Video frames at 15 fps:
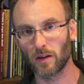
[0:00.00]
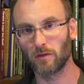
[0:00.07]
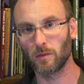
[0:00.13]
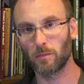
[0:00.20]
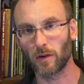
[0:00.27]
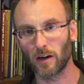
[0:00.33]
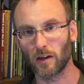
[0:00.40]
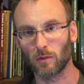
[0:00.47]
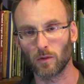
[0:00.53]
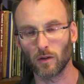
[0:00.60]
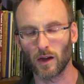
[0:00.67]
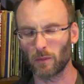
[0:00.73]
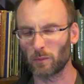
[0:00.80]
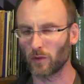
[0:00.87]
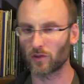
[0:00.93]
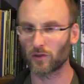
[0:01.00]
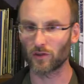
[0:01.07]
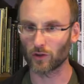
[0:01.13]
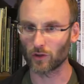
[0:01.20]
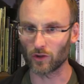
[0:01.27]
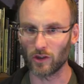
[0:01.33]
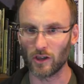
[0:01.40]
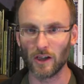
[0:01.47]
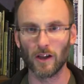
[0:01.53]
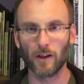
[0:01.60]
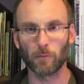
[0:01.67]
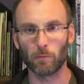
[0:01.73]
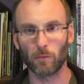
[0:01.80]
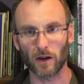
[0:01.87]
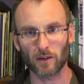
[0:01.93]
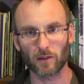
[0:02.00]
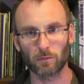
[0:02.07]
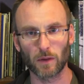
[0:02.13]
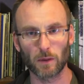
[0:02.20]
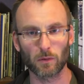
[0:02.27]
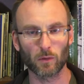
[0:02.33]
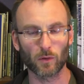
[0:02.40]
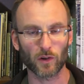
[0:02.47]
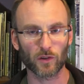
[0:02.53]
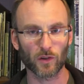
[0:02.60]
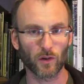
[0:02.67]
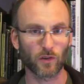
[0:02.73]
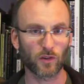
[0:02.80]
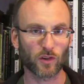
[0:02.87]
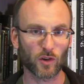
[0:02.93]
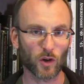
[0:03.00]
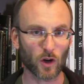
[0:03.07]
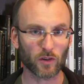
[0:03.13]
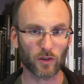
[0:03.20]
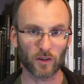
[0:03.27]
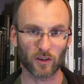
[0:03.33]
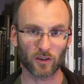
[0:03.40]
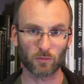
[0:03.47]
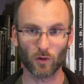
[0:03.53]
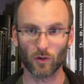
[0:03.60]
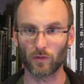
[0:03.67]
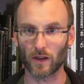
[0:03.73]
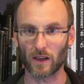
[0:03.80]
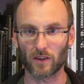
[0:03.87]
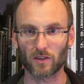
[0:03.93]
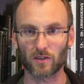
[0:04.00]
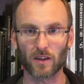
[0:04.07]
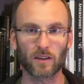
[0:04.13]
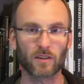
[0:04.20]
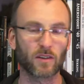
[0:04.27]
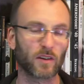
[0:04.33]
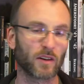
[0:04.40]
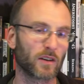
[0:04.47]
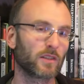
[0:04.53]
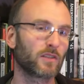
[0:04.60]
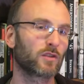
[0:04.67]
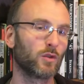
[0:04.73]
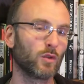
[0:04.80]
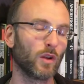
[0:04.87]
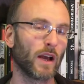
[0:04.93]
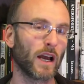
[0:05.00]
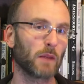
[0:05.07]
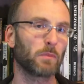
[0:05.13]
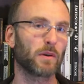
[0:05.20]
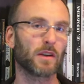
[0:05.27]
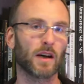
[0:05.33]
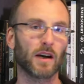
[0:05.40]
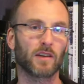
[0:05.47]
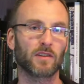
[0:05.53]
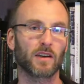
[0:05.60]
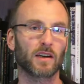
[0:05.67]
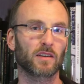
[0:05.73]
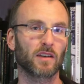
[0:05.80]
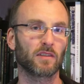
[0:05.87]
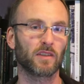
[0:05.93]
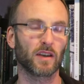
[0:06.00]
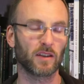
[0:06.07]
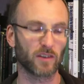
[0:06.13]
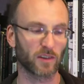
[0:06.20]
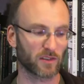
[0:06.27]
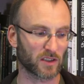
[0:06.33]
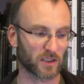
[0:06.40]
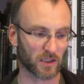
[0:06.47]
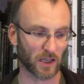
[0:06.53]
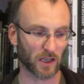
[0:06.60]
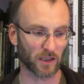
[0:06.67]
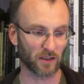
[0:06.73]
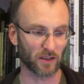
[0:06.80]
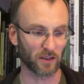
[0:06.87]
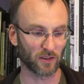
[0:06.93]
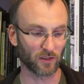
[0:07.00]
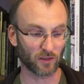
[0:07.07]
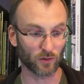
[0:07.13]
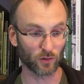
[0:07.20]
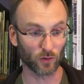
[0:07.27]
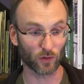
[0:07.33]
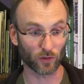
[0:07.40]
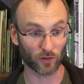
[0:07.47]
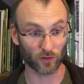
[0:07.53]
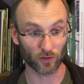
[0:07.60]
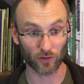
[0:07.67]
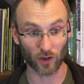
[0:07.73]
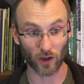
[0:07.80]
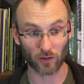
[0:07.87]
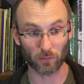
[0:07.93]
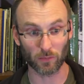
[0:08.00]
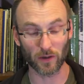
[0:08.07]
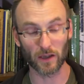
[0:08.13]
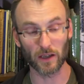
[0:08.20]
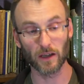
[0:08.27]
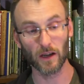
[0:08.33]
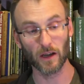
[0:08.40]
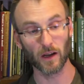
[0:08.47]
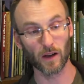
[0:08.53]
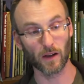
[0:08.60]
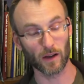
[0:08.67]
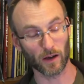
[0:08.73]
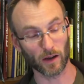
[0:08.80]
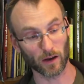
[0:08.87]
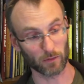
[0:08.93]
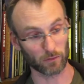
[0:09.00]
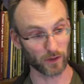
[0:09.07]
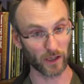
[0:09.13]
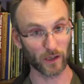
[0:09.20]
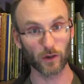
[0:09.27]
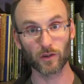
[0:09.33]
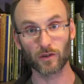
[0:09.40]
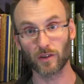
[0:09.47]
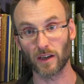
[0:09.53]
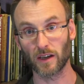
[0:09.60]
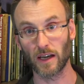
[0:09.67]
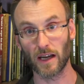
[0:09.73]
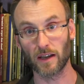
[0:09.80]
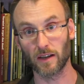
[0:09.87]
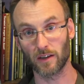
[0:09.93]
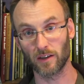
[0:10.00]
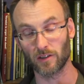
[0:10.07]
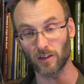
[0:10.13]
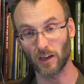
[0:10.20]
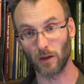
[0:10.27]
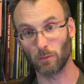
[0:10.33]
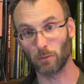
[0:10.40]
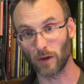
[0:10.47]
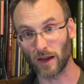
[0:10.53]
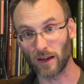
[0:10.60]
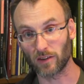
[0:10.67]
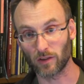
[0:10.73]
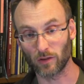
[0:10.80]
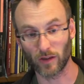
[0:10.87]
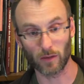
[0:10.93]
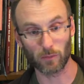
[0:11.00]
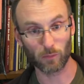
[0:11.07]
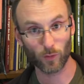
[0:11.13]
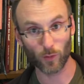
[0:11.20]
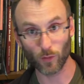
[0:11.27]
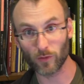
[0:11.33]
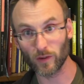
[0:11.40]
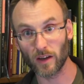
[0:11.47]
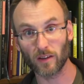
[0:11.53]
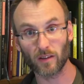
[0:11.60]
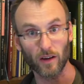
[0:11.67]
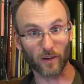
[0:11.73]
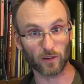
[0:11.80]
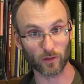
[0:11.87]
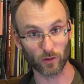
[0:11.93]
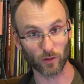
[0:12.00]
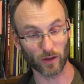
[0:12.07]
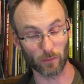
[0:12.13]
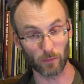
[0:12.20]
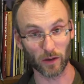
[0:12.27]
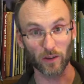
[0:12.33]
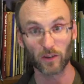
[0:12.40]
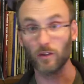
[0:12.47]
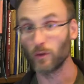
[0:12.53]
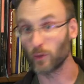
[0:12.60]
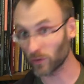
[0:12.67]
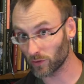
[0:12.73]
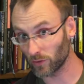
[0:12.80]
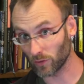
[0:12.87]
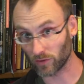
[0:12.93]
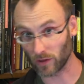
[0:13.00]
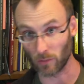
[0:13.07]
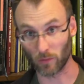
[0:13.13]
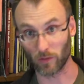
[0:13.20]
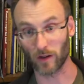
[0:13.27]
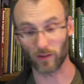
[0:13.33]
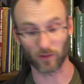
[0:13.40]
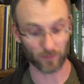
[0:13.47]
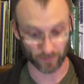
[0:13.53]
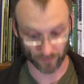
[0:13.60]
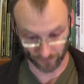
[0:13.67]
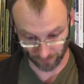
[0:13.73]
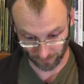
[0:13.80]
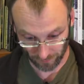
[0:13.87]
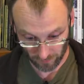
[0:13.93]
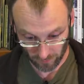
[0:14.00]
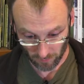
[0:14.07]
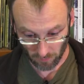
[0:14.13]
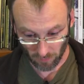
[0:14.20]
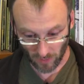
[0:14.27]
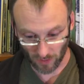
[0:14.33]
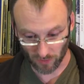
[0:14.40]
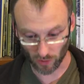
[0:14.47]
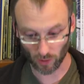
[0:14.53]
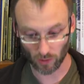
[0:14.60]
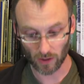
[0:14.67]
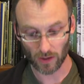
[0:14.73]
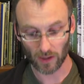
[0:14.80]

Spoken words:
repairable, I'm not sure, but people were so shocked in the small village that the school had been hijacked that they just decided that the school should not be reused again in the same place. So they moved the entire school, they built a new school somewhere else. So